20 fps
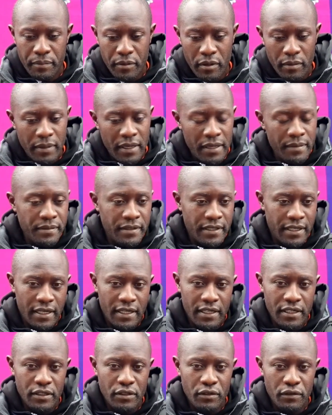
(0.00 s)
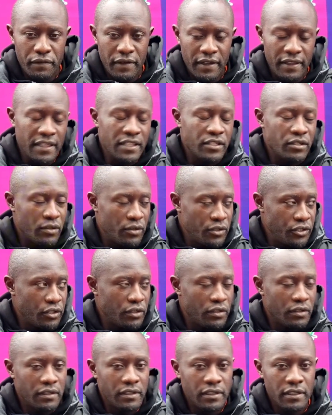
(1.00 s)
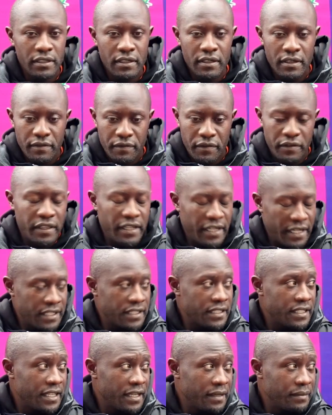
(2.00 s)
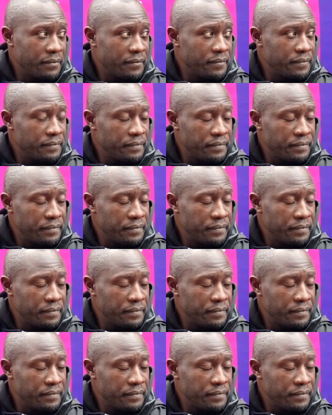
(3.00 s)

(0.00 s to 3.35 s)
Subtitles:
problems and to find the solution for the next game.